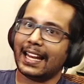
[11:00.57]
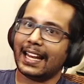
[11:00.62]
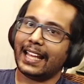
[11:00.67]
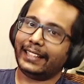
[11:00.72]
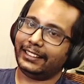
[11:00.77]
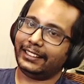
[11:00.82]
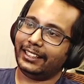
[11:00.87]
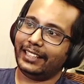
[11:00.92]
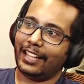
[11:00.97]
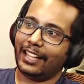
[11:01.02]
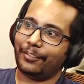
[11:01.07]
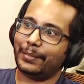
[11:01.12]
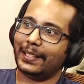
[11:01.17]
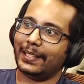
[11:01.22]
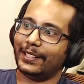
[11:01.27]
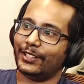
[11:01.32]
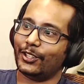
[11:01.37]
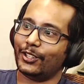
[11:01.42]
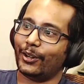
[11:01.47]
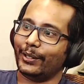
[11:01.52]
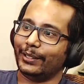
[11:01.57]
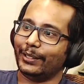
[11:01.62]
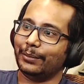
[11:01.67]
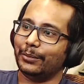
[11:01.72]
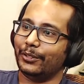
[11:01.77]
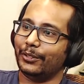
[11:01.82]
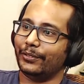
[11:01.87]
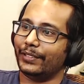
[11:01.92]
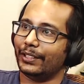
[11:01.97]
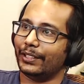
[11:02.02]
And actually, I've been enjoying the
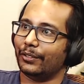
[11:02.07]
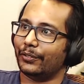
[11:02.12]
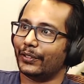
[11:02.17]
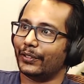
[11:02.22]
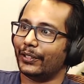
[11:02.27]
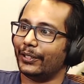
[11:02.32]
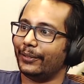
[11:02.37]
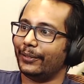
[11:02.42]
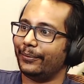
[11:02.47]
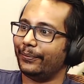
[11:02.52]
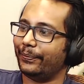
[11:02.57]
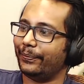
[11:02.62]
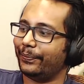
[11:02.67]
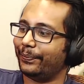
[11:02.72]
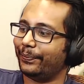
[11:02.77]
movie overall.